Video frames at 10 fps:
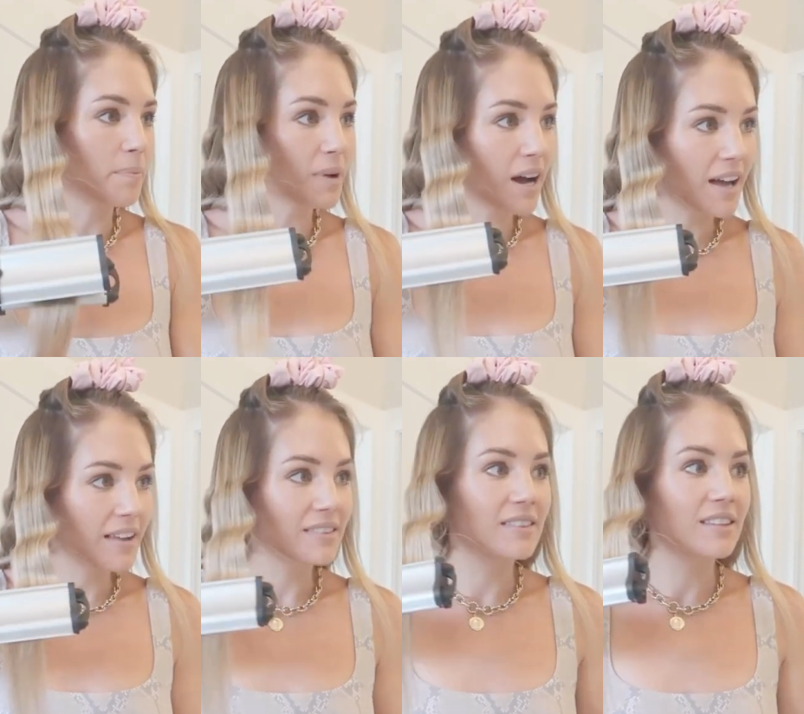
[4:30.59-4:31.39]

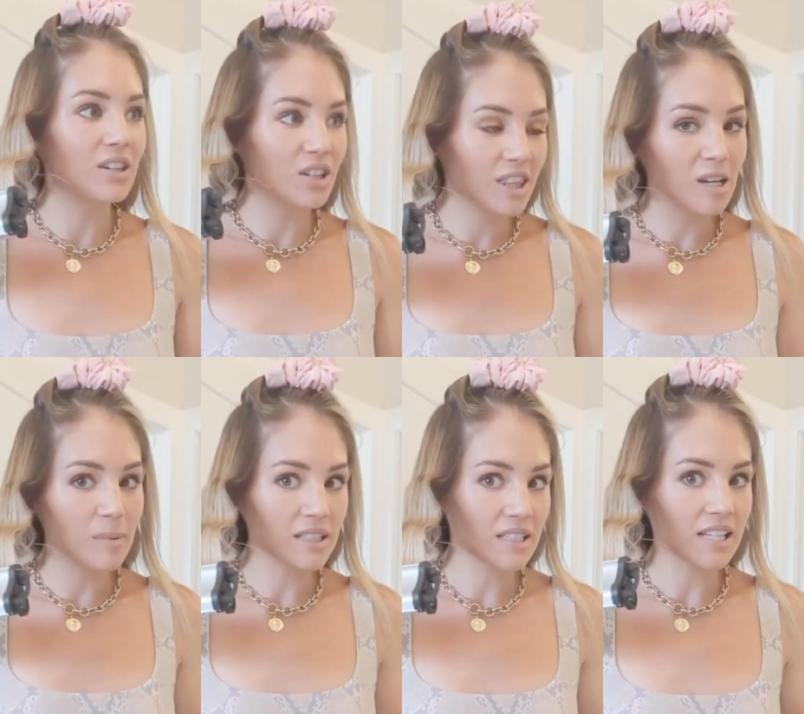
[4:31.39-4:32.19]
But the good thing
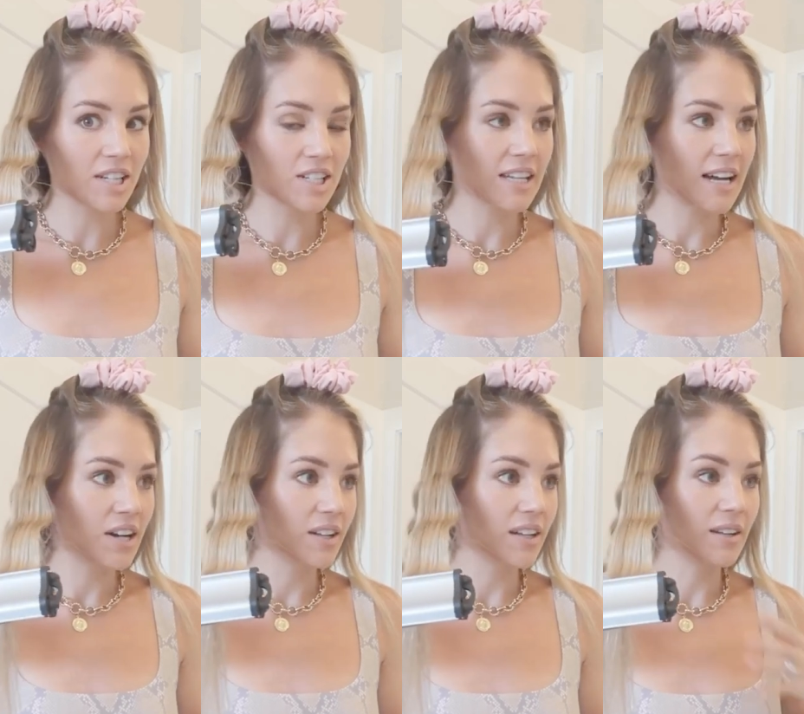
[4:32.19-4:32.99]
about this hairstyle